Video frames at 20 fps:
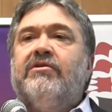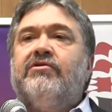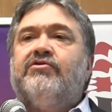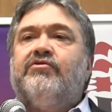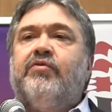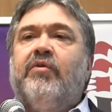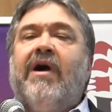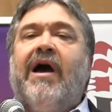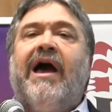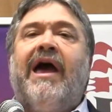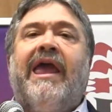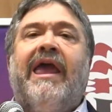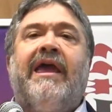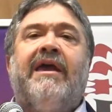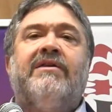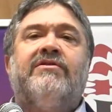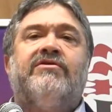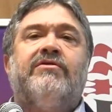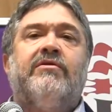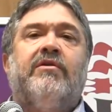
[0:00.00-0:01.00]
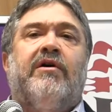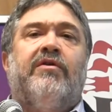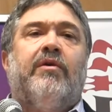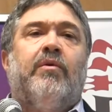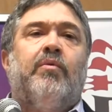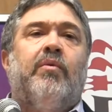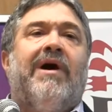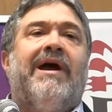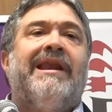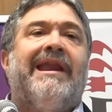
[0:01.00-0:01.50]
trying to, on the
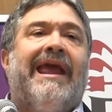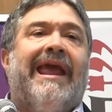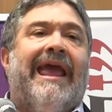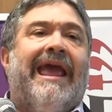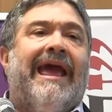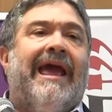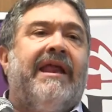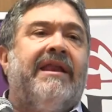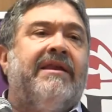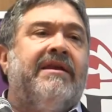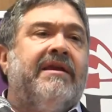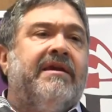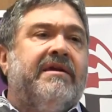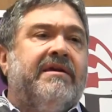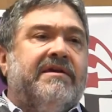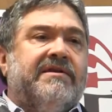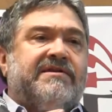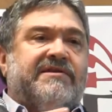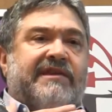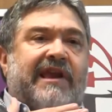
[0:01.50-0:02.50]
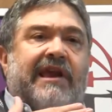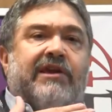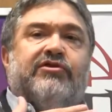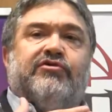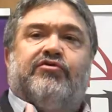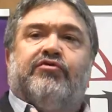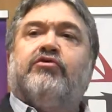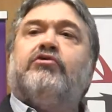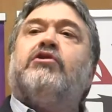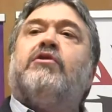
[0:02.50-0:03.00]
one hand, stay
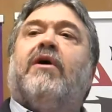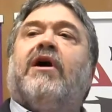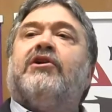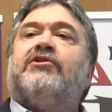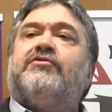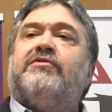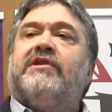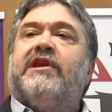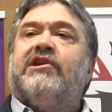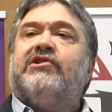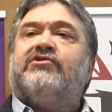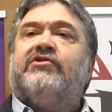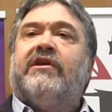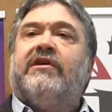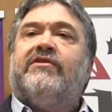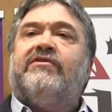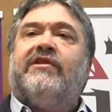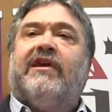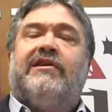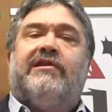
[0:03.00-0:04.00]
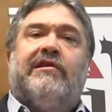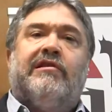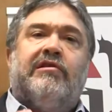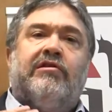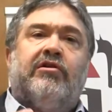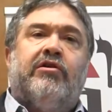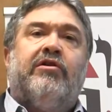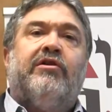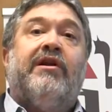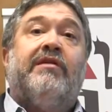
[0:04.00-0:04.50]
true to our traditions and to
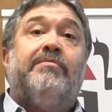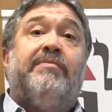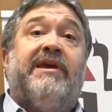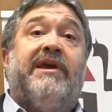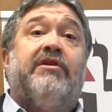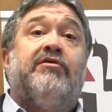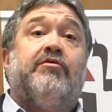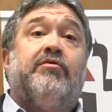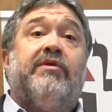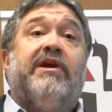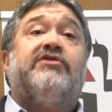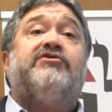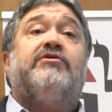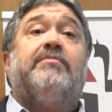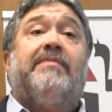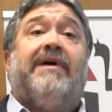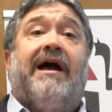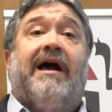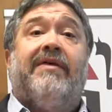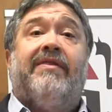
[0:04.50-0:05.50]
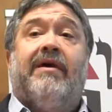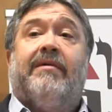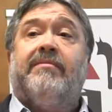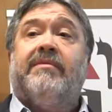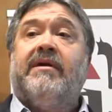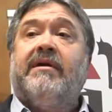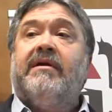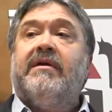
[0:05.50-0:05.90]
learn and be enriched by them